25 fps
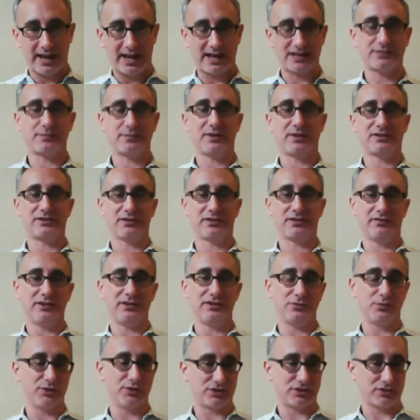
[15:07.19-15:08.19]
aspect
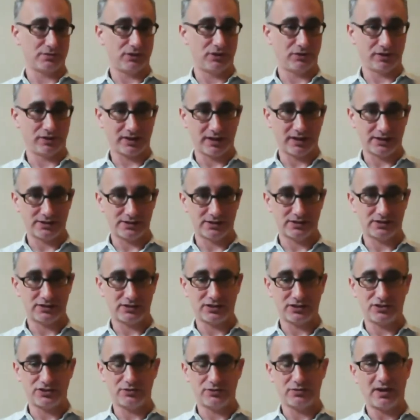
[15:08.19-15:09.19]
of these whistleblower
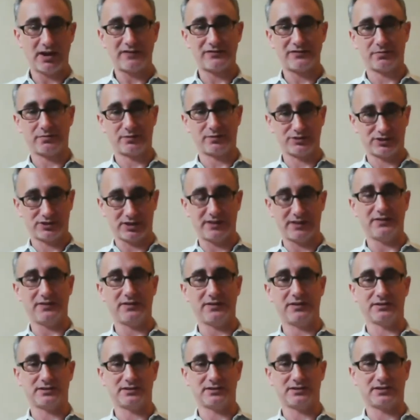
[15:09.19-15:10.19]
cases, because you have to
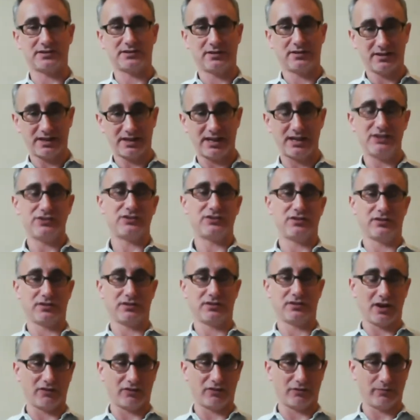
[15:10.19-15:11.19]
present this case
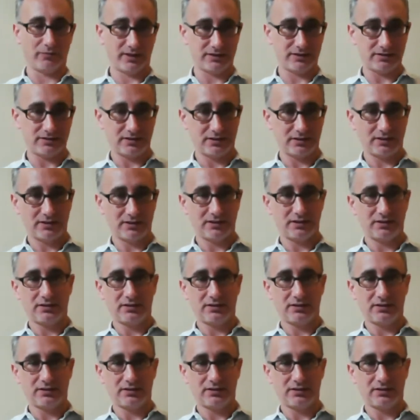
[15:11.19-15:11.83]
to the government